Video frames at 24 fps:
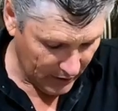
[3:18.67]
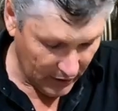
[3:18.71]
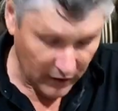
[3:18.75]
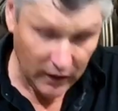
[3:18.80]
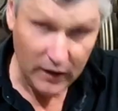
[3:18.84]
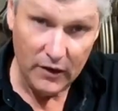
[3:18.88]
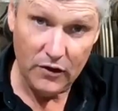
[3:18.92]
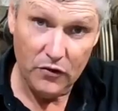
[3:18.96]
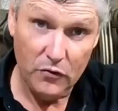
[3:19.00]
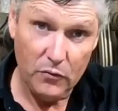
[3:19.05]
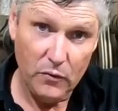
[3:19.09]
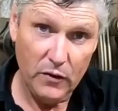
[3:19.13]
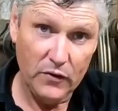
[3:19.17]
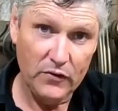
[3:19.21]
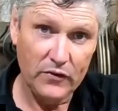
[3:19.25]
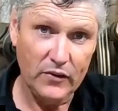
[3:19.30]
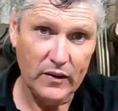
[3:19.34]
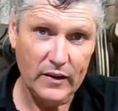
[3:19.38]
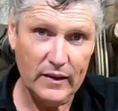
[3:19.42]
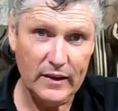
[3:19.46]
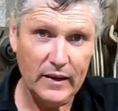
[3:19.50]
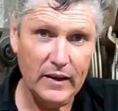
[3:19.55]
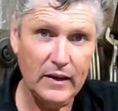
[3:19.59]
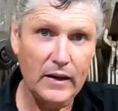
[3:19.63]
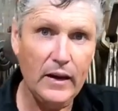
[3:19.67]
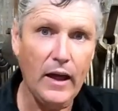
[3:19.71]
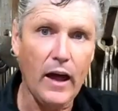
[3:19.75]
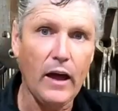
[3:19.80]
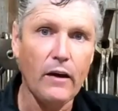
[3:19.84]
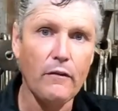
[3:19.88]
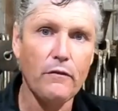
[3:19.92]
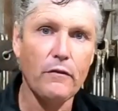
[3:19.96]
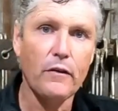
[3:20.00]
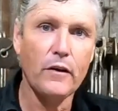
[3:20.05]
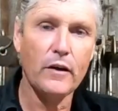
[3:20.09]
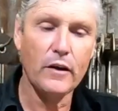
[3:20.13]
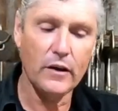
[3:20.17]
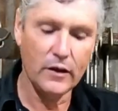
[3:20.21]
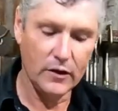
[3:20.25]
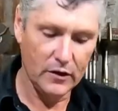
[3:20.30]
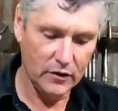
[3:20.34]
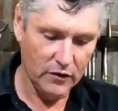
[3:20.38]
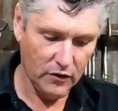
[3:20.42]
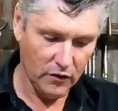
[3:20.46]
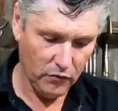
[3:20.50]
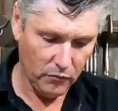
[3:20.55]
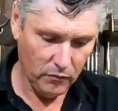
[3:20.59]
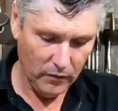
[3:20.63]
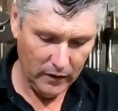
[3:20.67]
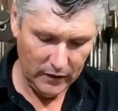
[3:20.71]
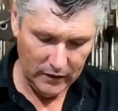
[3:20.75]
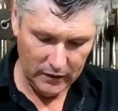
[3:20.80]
Interestingly enough, the 3